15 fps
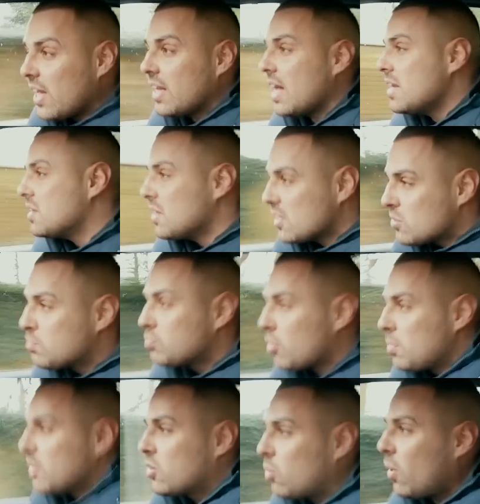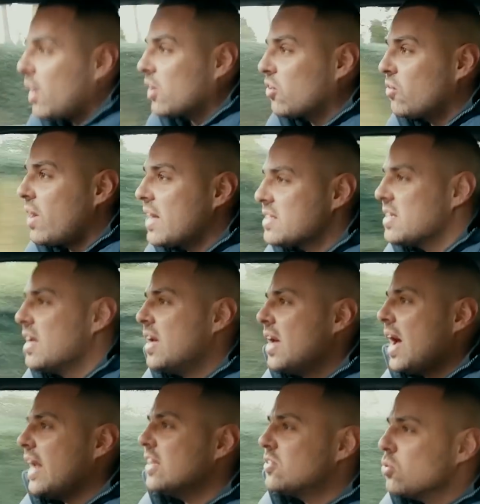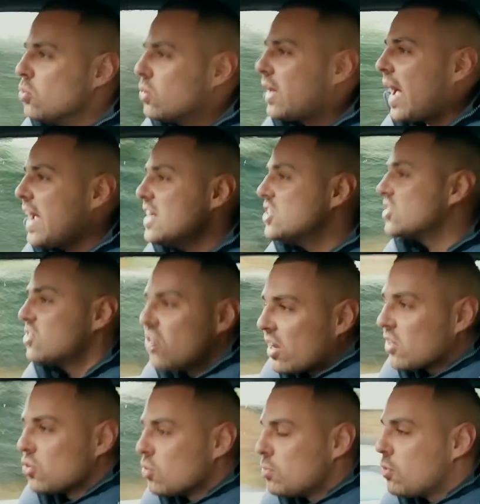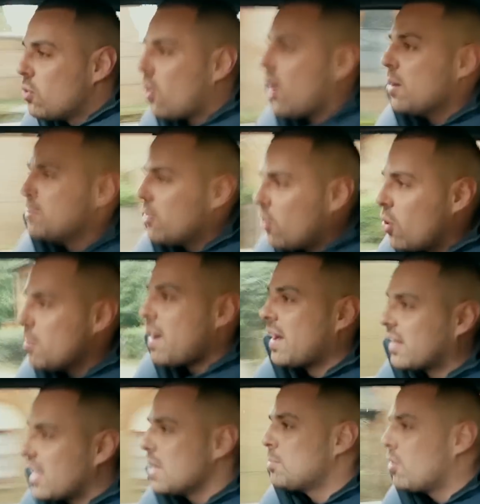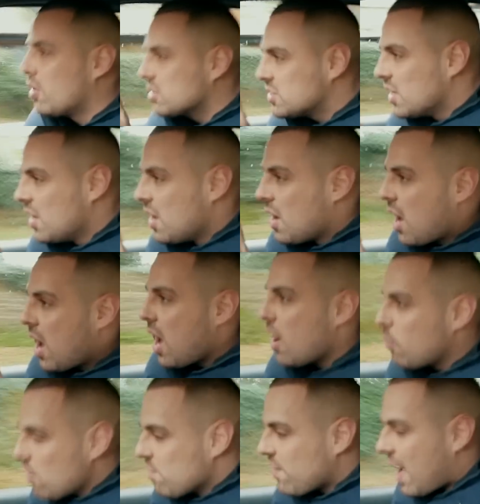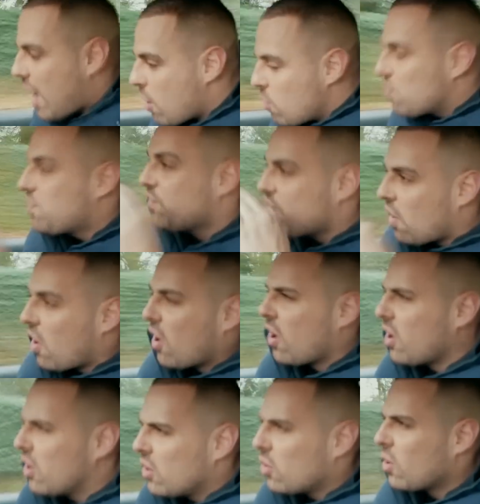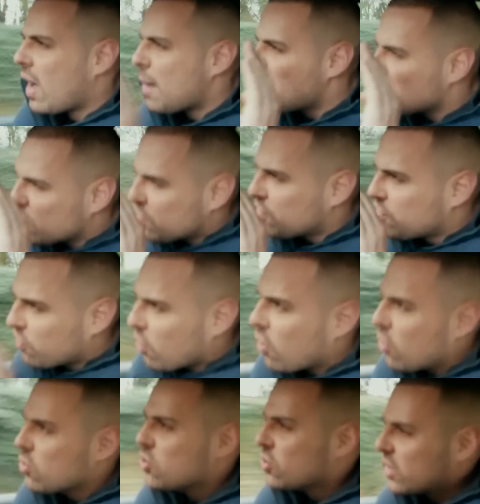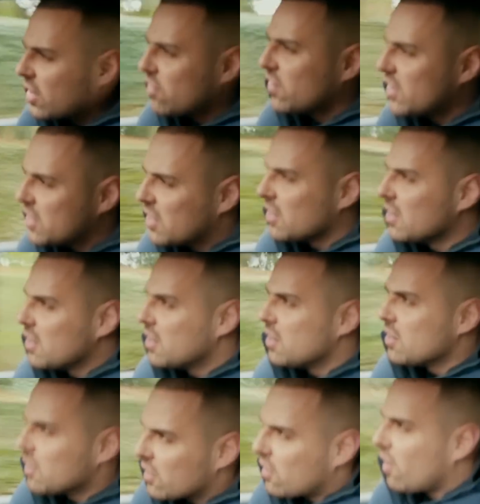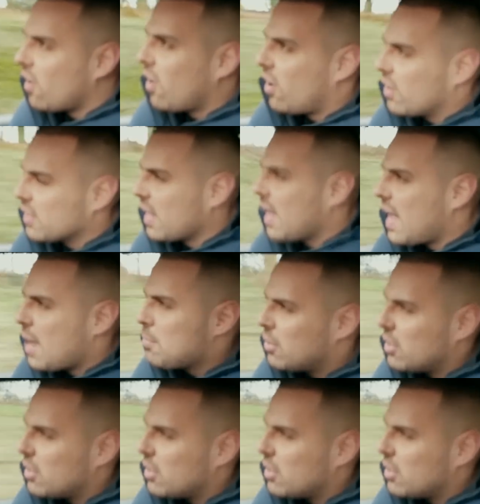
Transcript: then, that's probably quite correct. And it's all gauged like a normal automatic gearbox with how much throttle you're giving the car, yeah?